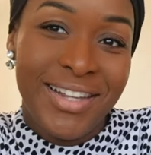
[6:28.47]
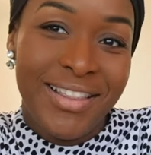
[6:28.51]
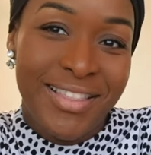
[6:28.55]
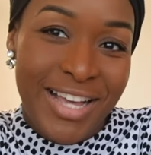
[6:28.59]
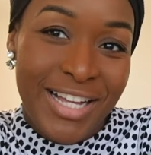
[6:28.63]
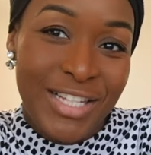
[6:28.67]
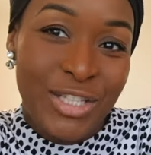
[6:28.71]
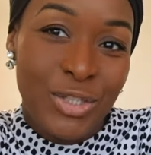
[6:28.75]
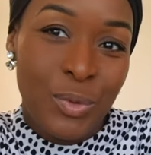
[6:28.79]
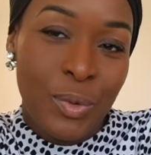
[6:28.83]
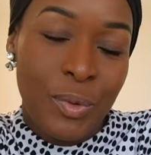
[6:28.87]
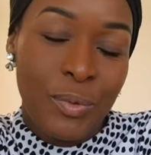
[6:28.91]

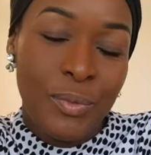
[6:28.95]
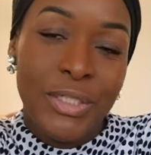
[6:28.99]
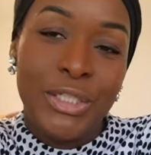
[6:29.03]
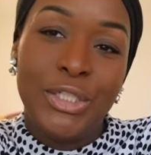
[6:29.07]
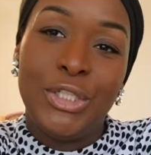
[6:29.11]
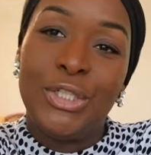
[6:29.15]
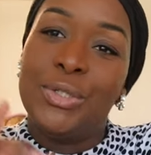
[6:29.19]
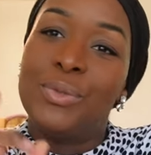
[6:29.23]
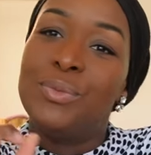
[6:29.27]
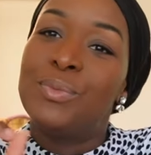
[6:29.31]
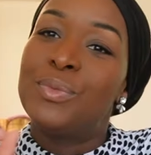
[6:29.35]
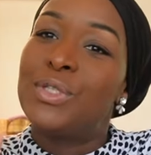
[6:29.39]
That's what we
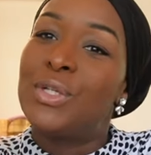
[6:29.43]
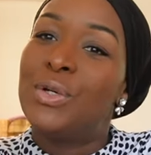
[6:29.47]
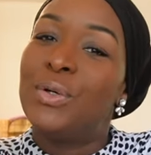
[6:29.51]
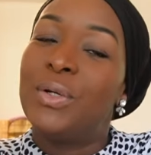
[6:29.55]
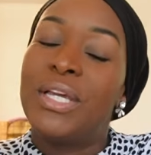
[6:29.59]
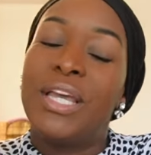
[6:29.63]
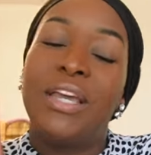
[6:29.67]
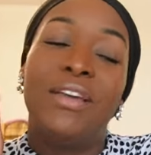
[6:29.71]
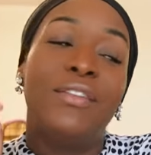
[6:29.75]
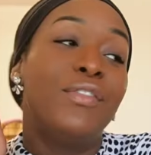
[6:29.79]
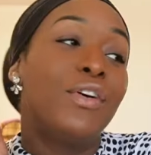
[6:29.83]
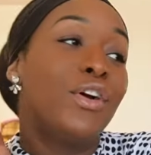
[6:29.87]
do. So
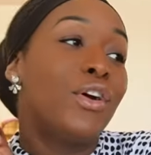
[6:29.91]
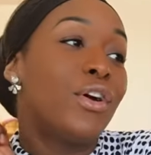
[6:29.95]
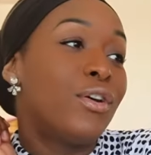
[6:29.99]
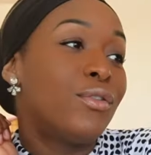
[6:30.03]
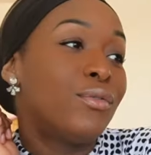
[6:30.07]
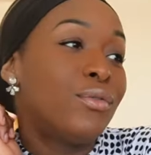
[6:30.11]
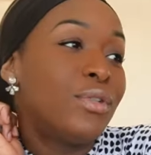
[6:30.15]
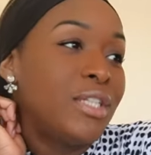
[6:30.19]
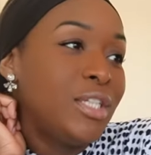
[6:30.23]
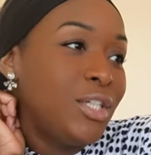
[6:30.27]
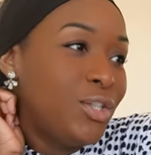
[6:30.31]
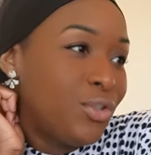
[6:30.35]
it gave her a
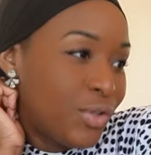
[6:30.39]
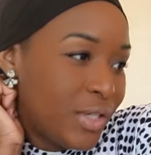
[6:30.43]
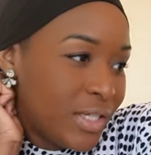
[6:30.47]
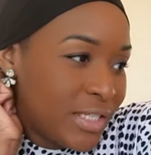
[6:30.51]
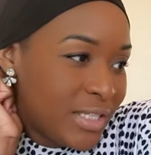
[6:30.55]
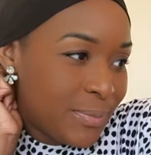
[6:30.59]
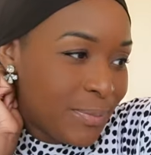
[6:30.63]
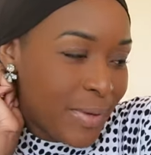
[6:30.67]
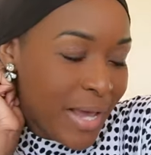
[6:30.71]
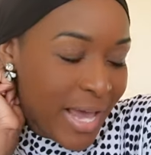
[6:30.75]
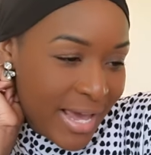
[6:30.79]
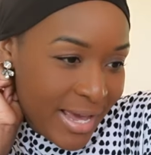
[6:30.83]
really
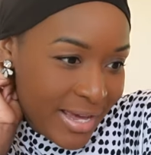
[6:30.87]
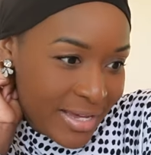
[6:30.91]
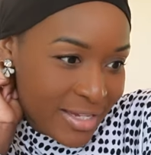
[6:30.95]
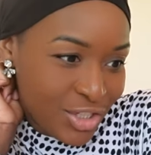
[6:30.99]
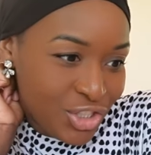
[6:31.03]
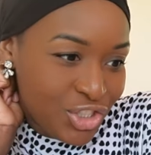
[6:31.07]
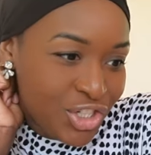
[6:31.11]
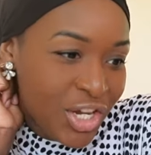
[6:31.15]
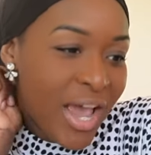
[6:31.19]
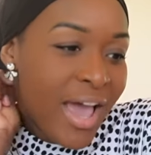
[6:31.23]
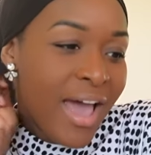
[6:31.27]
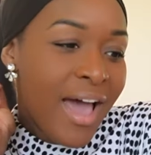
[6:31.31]
crisp
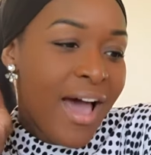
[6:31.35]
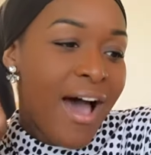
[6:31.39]
edge.